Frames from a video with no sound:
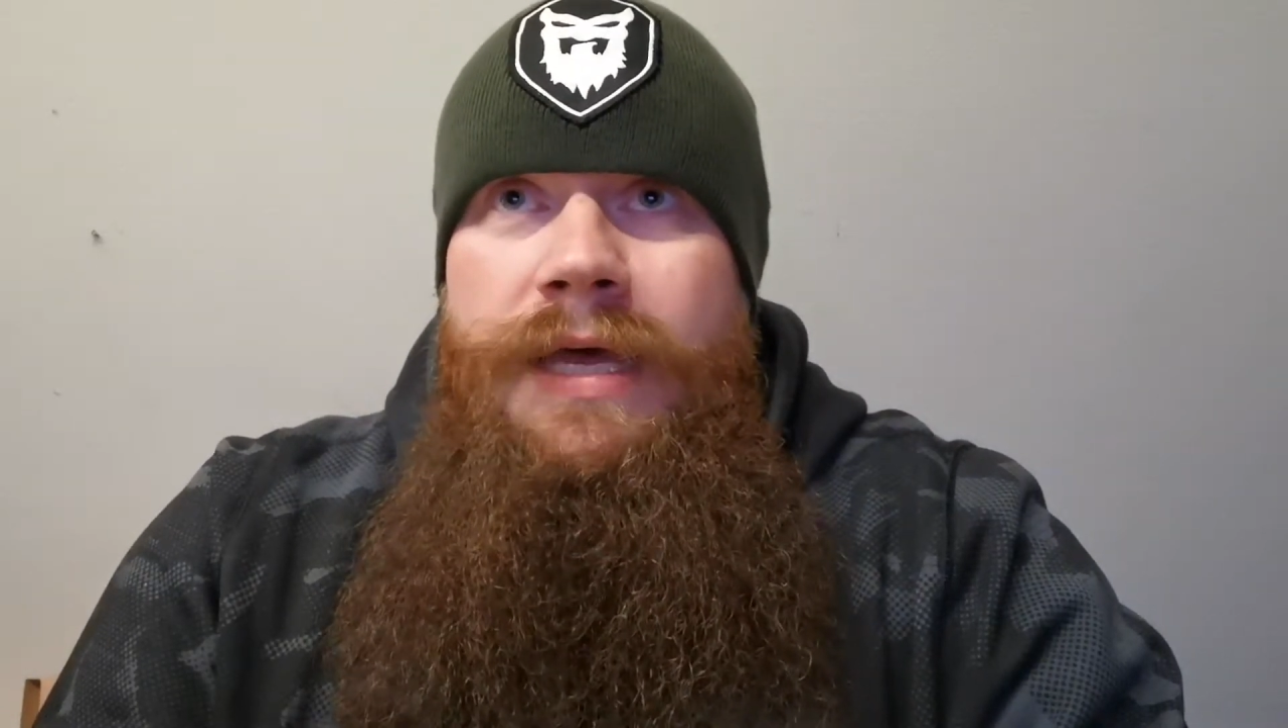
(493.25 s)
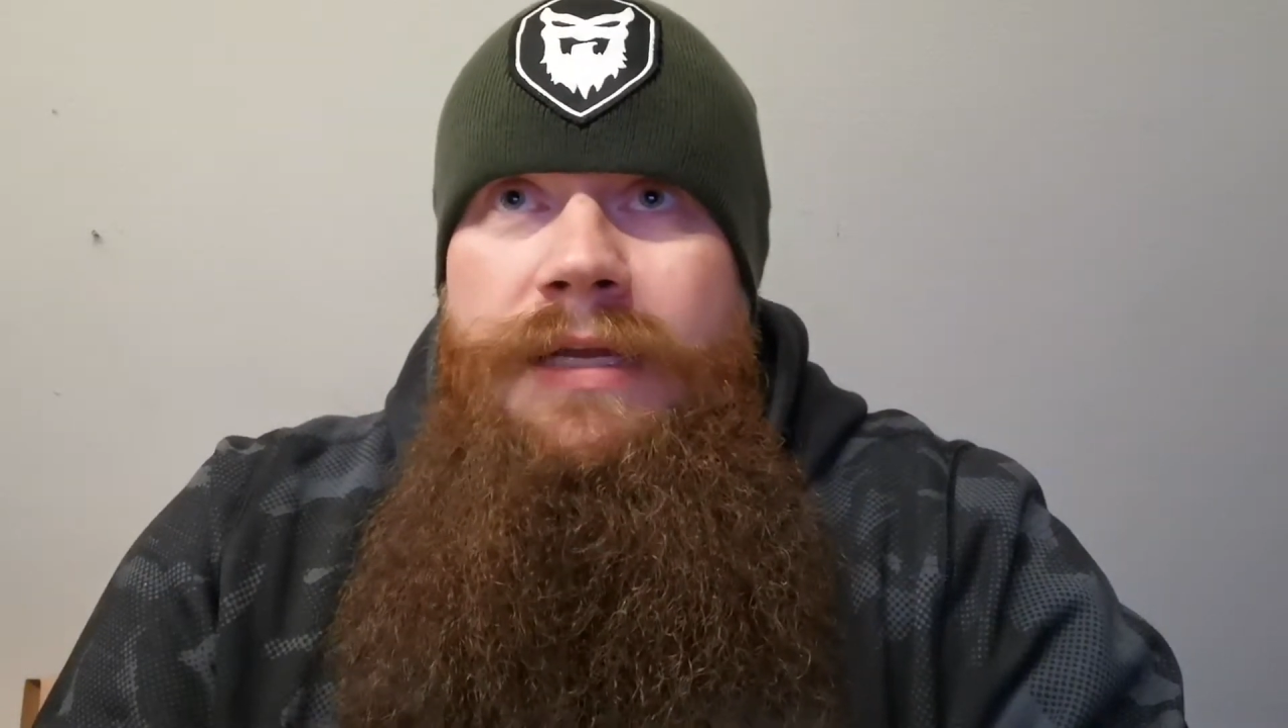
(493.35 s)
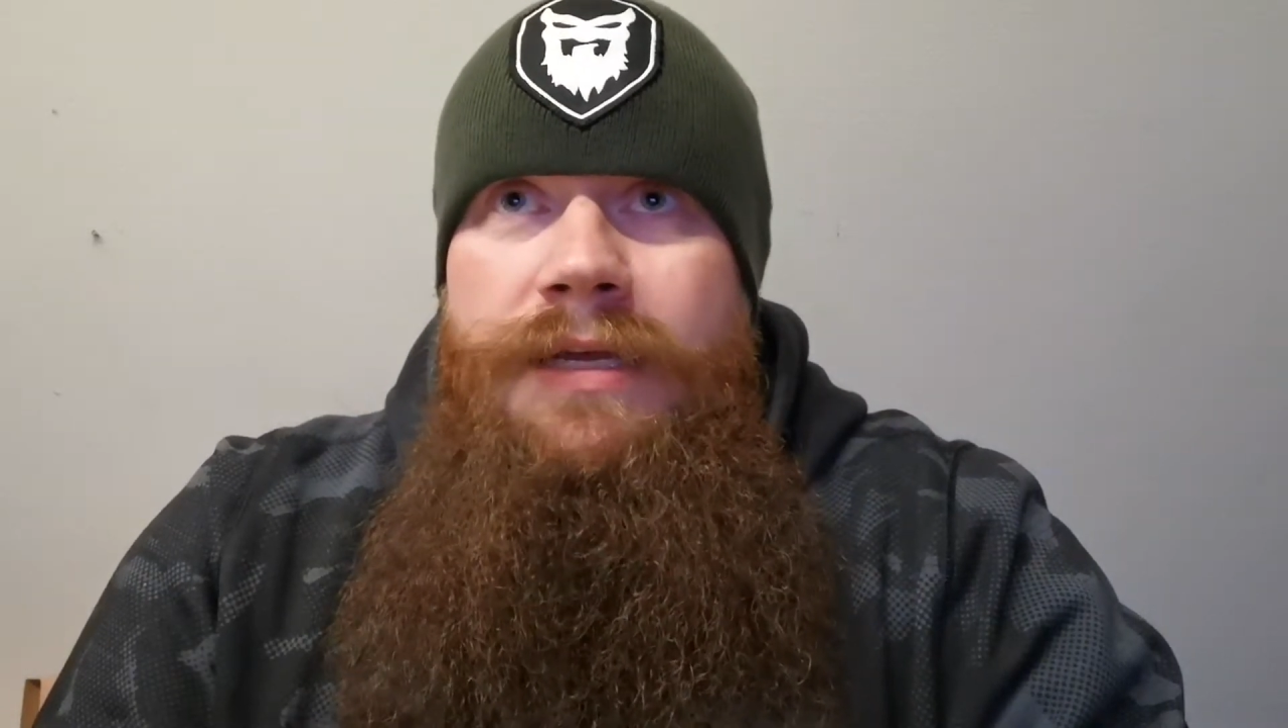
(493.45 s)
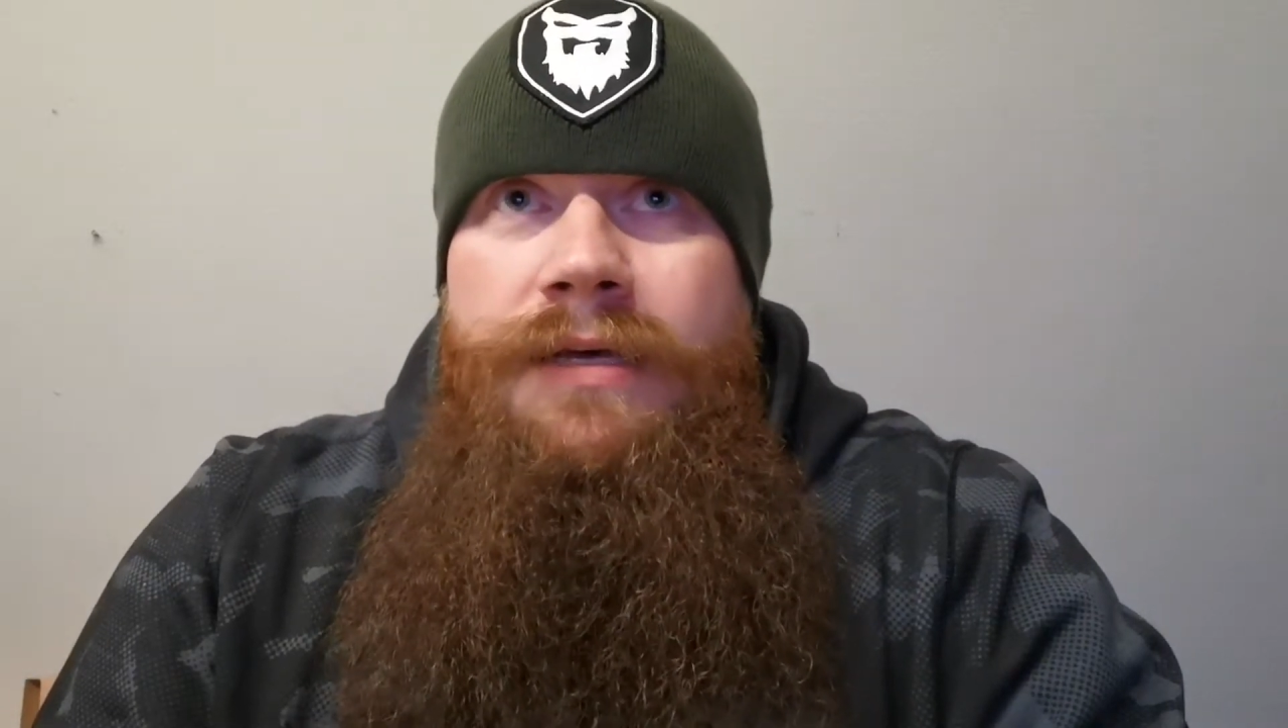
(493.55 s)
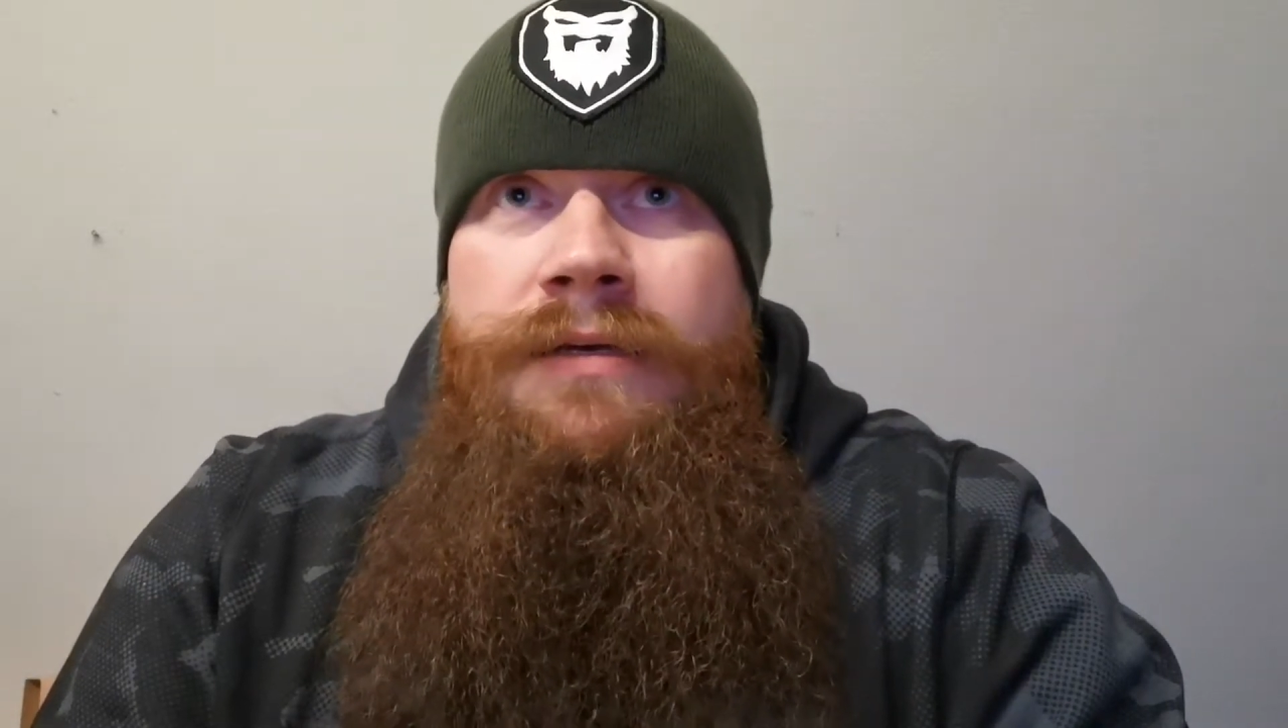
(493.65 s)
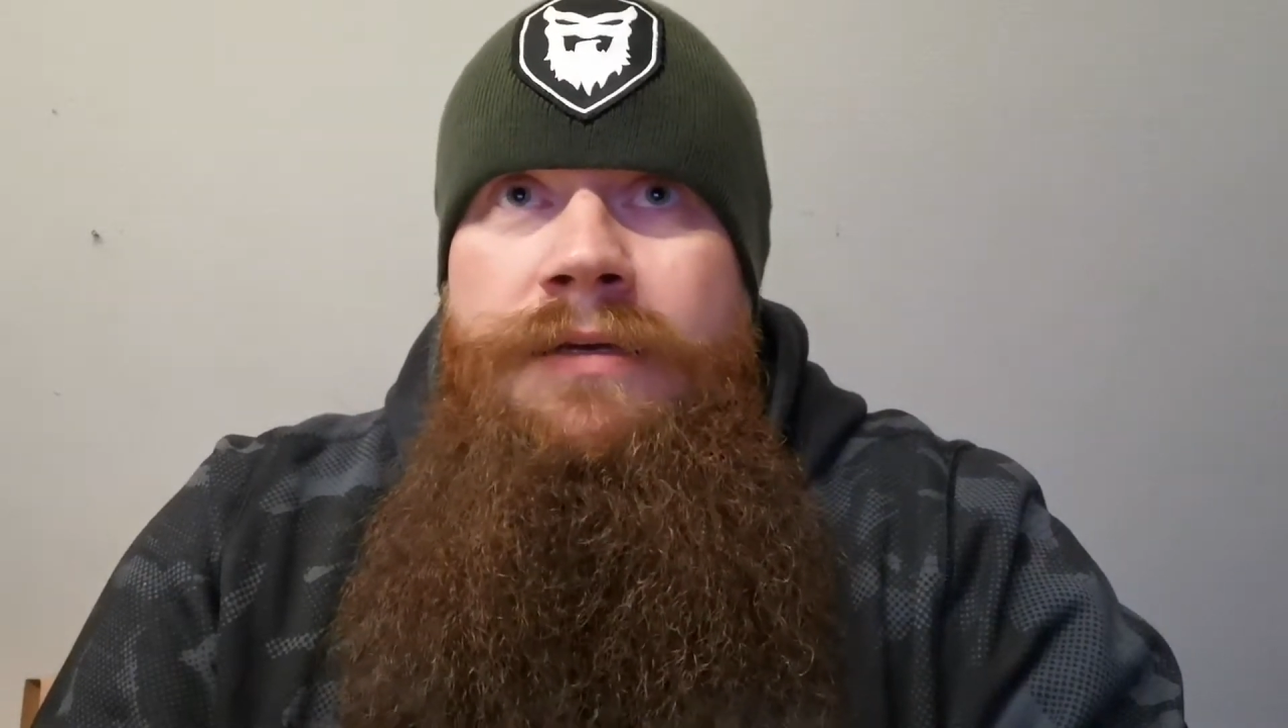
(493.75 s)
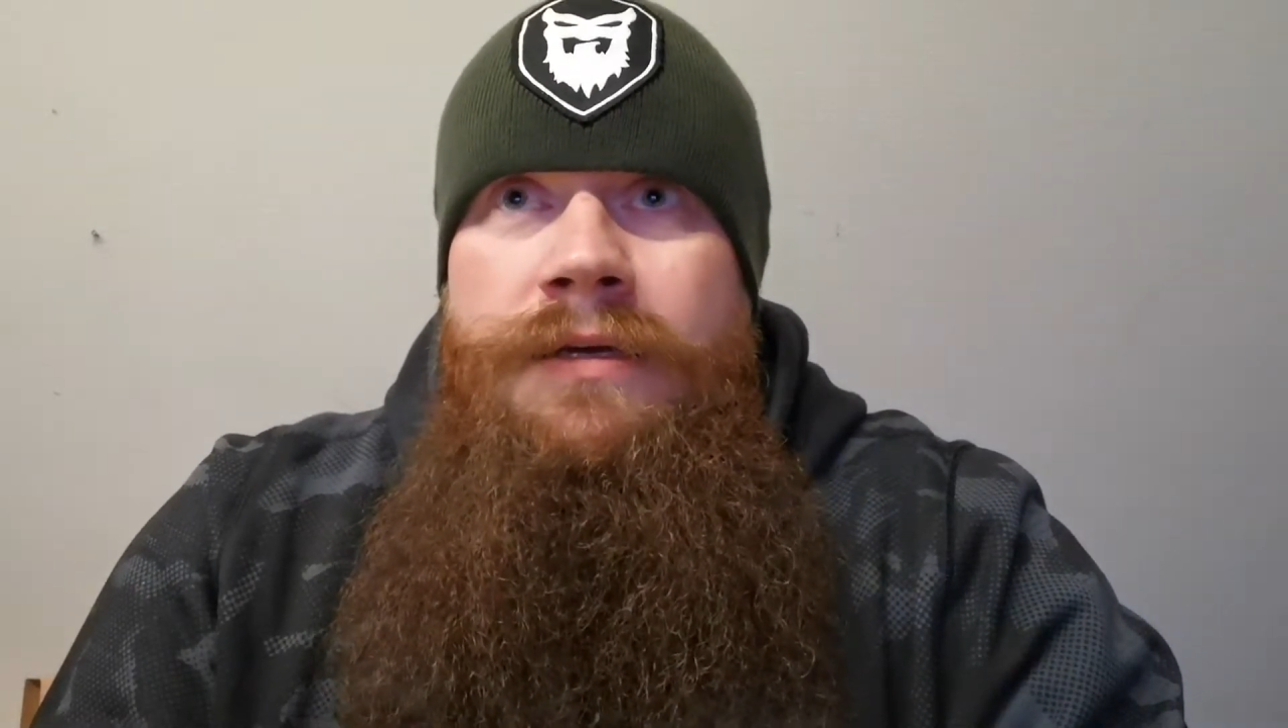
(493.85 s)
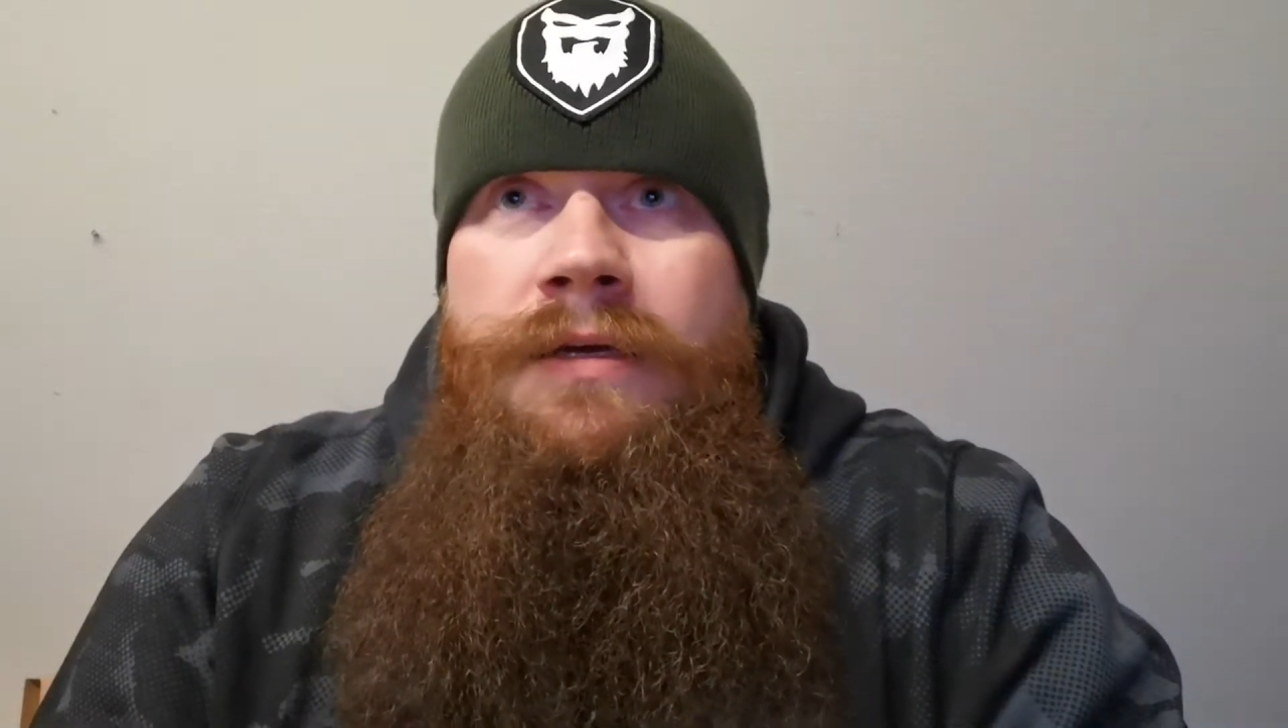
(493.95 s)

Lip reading: Erdinger.